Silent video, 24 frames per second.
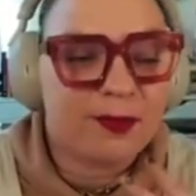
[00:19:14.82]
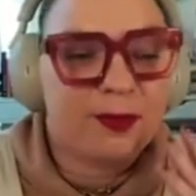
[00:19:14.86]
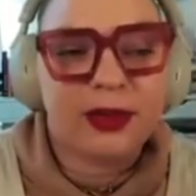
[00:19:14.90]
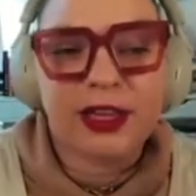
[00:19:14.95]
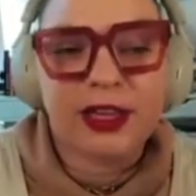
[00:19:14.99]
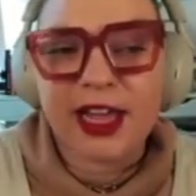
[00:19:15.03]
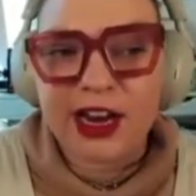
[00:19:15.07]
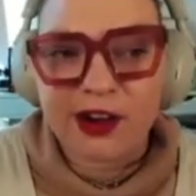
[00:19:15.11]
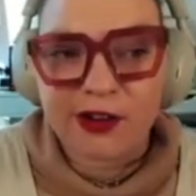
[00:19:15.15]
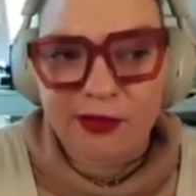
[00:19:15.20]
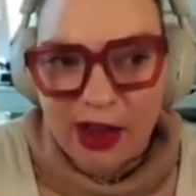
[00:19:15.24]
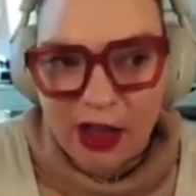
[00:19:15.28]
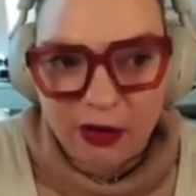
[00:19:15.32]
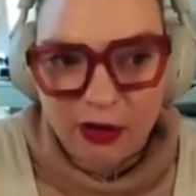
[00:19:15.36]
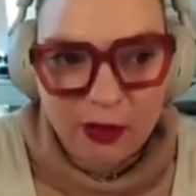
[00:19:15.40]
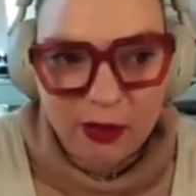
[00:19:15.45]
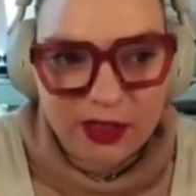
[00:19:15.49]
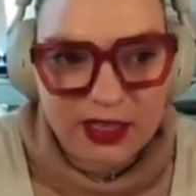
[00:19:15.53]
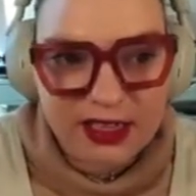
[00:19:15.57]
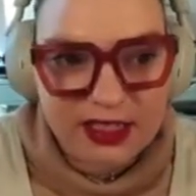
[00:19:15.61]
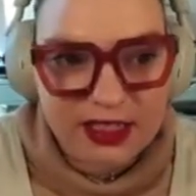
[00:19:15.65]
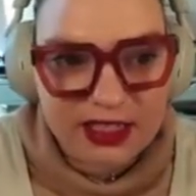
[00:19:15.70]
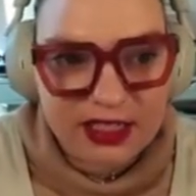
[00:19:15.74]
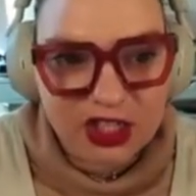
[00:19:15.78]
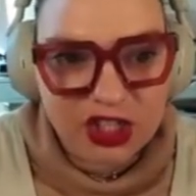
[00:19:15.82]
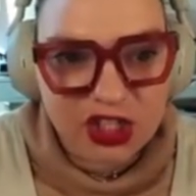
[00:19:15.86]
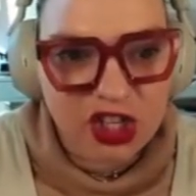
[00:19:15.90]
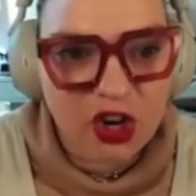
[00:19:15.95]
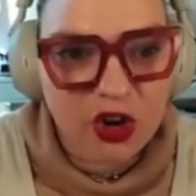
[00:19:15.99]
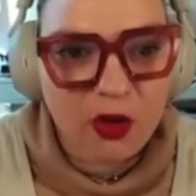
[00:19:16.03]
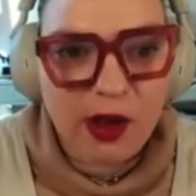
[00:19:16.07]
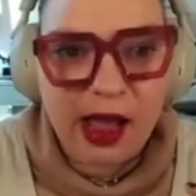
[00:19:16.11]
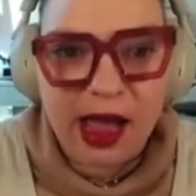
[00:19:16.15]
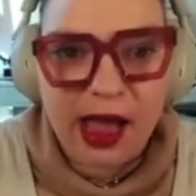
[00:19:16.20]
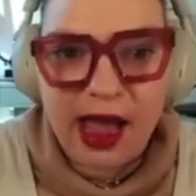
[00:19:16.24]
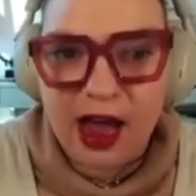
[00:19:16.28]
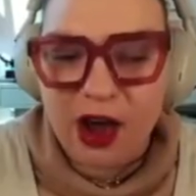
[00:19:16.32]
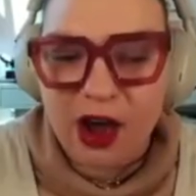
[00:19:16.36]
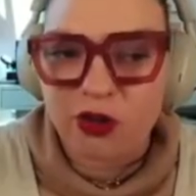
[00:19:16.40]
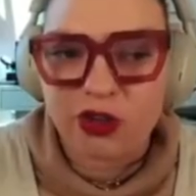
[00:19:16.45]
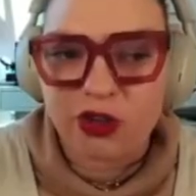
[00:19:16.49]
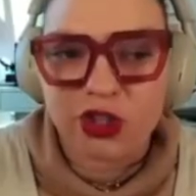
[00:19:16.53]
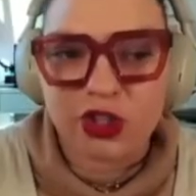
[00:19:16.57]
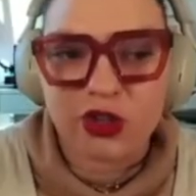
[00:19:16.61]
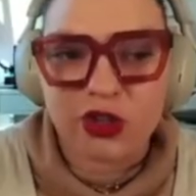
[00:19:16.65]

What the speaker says: play around with this and show how to